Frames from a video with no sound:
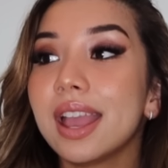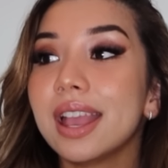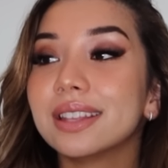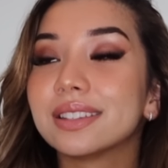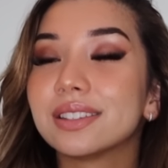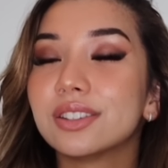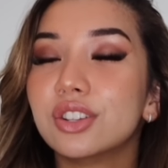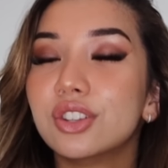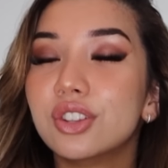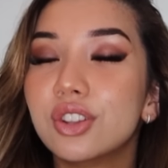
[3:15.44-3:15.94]

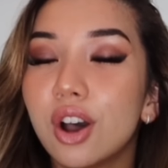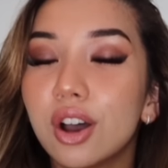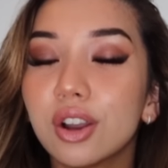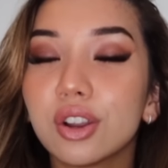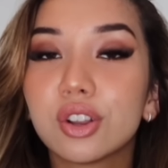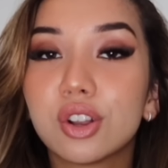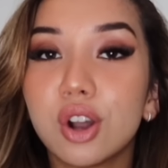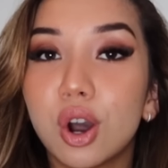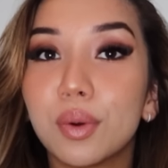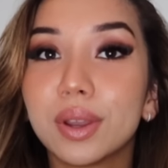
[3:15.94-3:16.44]
is
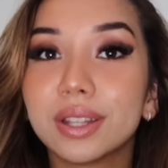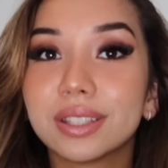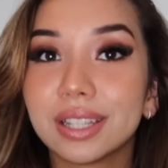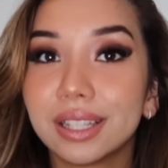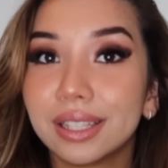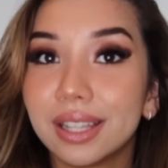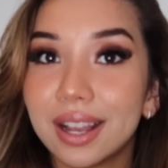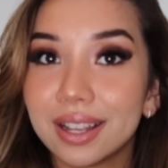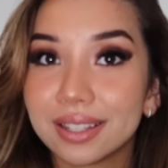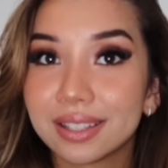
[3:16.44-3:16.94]
not going
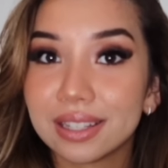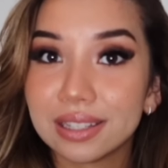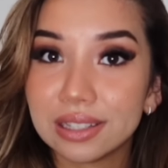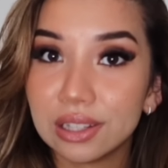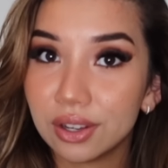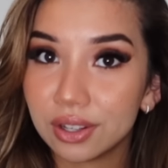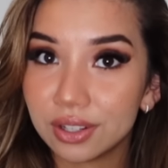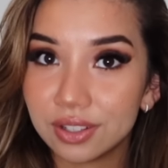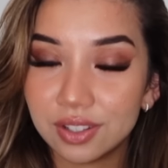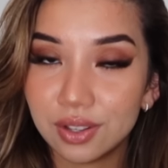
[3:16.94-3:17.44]
to last as
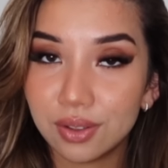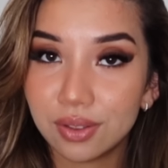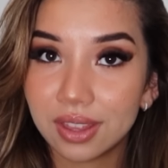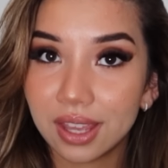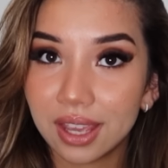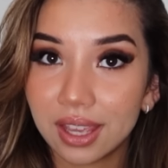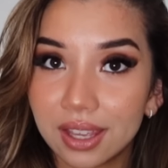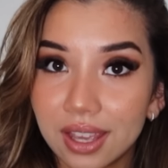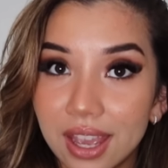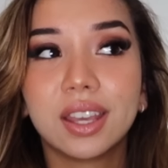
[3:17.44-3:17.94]
long as you
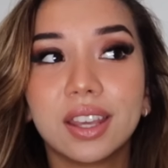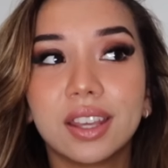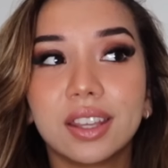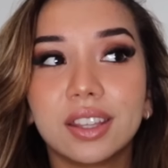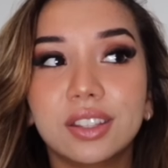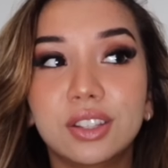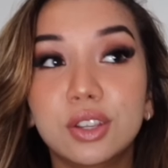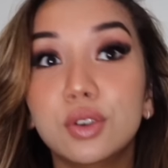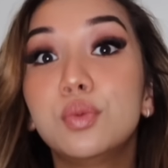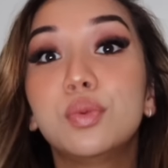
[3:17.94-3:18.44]
think.
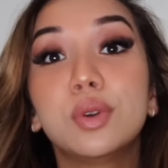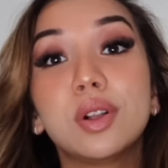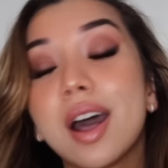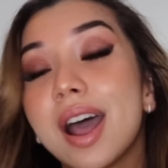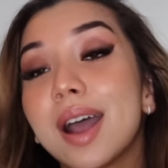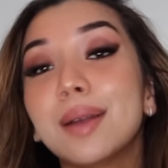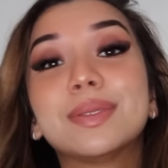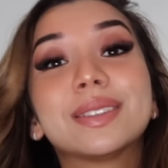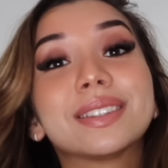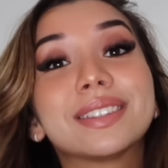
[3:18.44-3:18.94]
You will
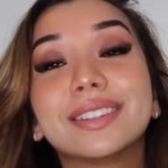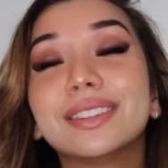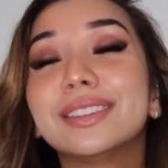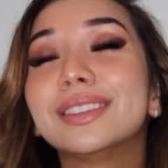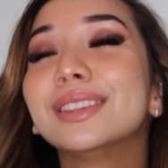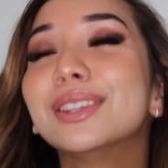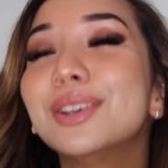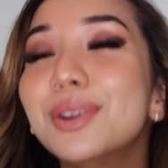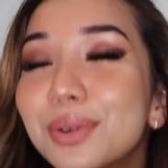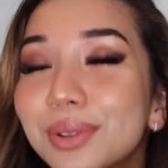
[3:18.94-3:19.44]

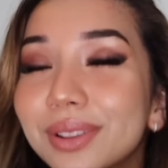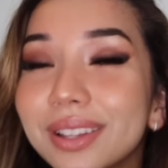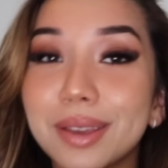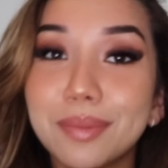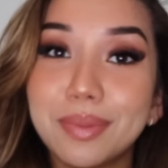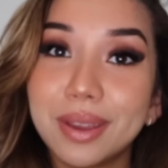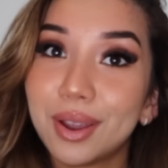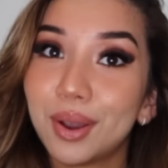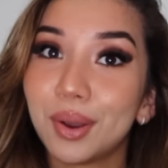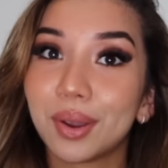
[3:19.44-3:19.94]

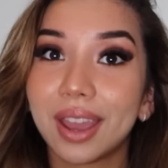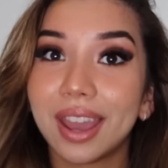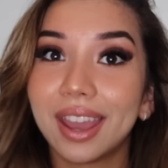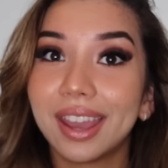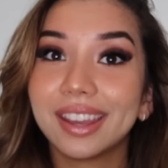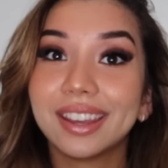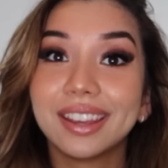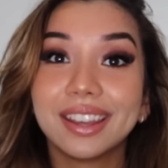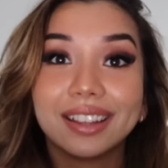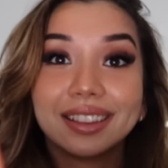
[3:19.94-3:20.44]
absolutely be
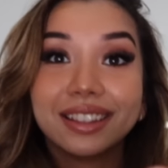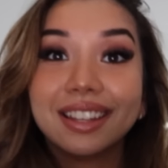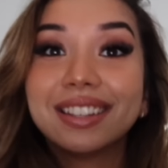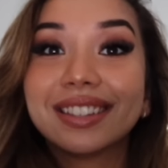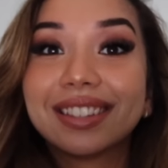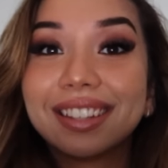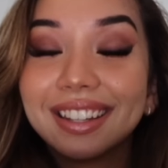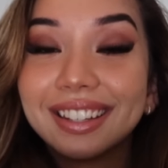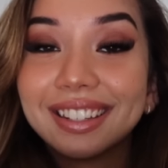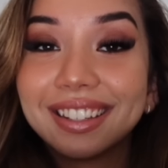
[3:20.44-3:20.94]
okay.
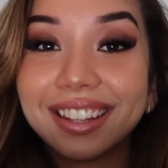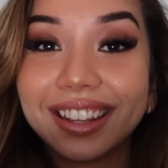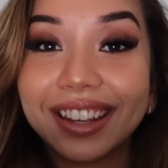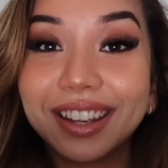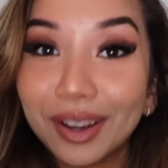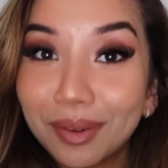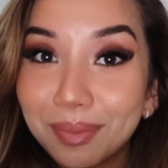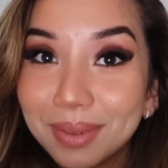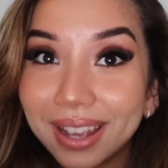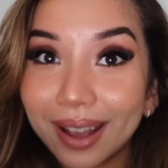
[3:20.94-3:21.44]
Listen,
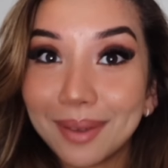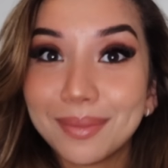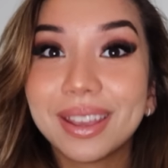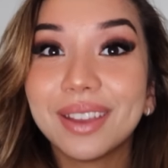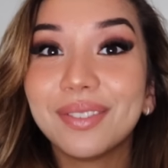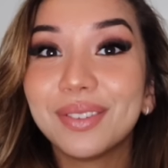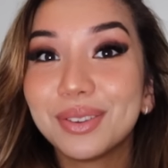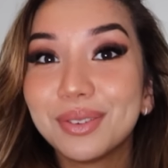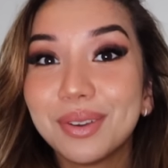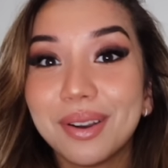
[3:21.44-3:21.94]
hear me. I'm
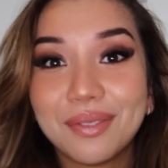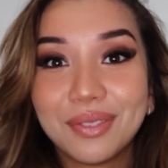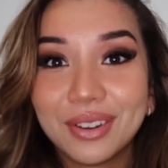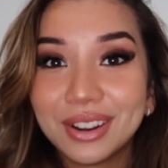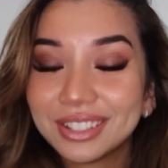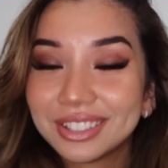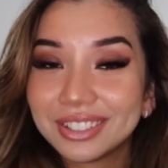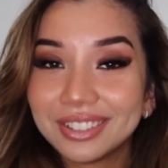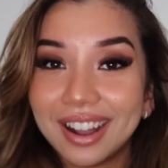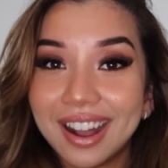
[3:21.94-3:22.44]
giving you a
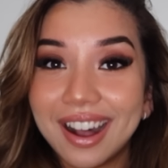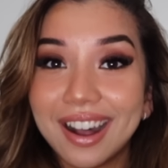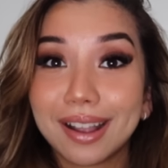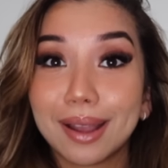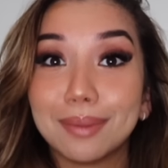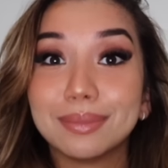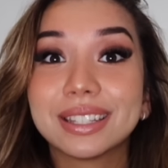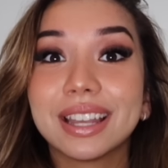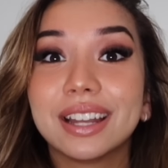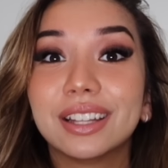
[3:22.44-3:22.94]
virtual
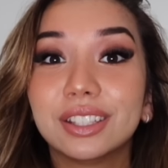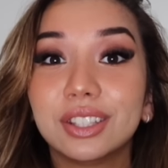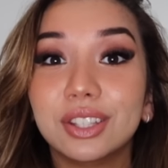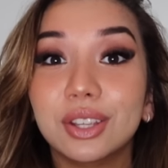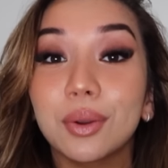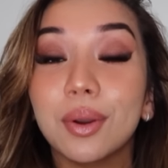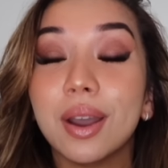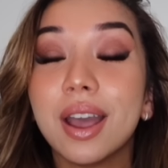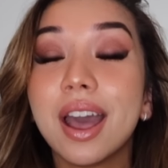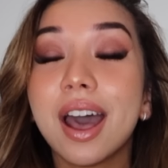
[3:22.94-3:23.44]
hug. I'm telling
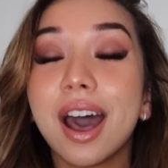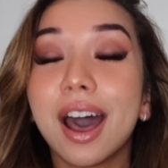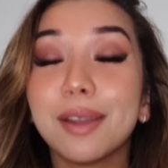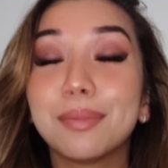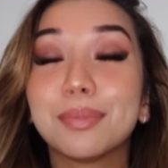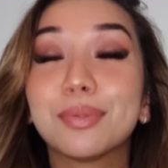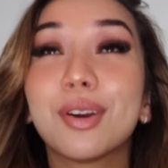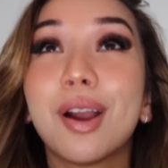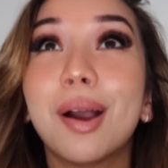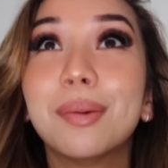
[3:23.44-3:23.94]
you,
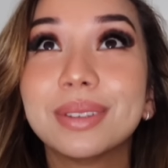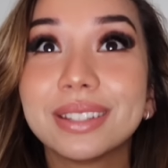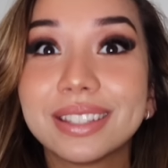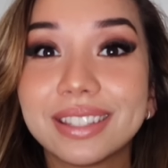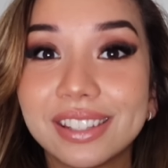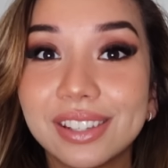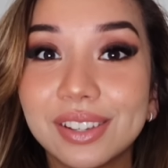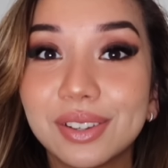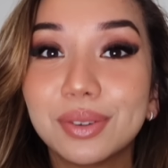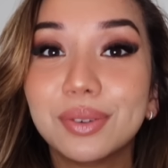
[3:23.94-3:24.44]
I
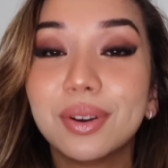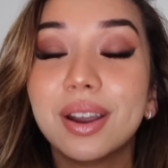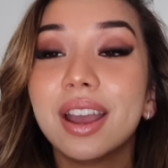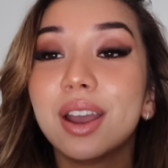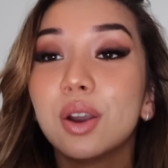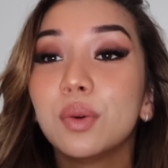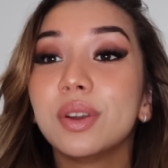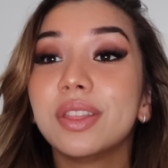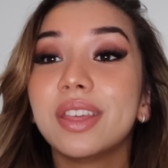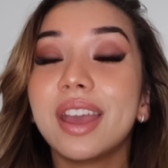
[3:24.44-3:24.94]
promise you,
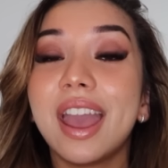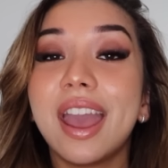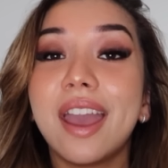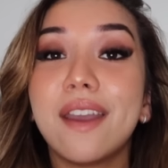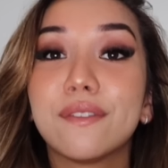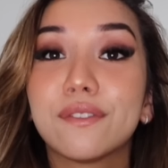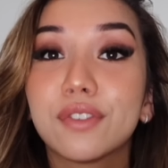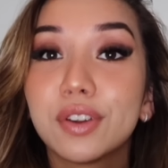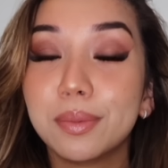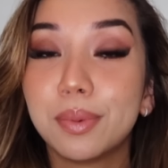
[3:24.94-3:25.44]
with
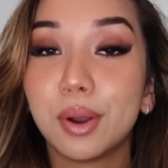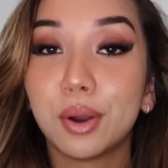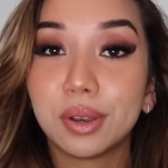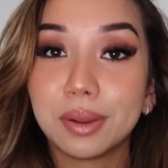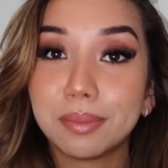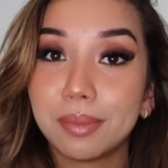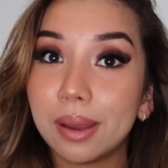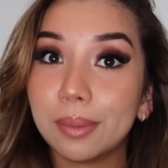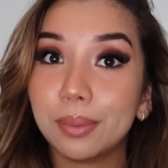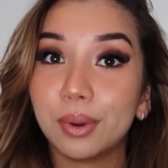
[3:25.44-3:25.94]
every bone
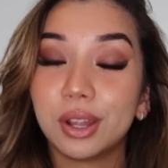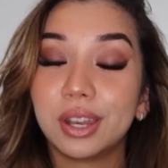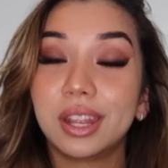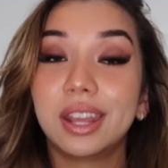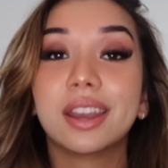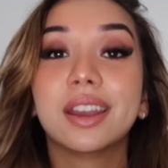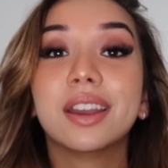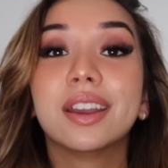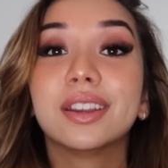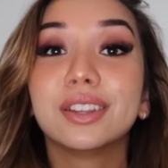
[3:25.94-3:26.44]
in my
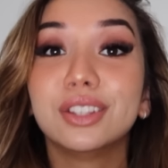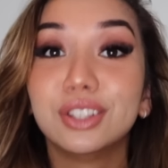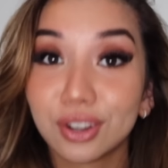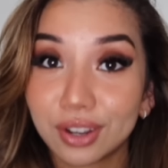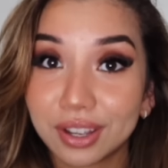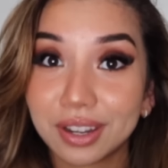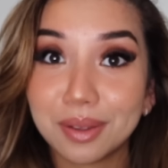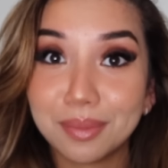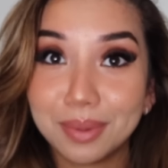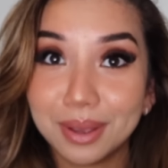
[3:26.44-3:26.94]
body,
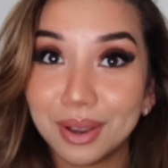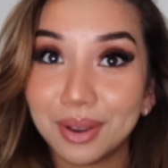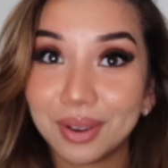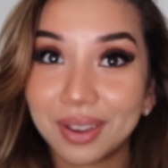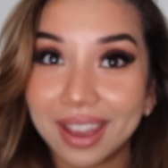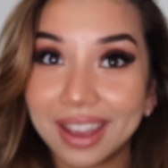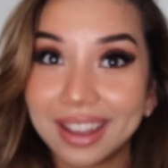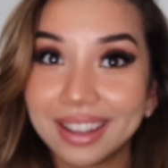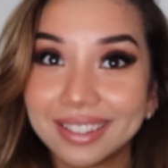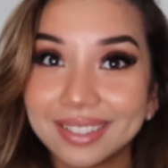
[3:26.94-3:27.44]
you're gonna be
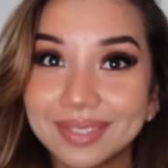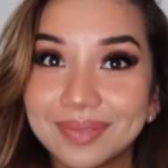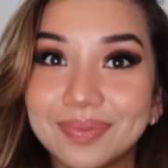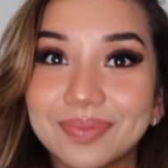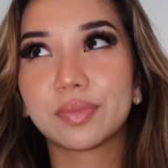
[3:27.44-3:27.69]
okay.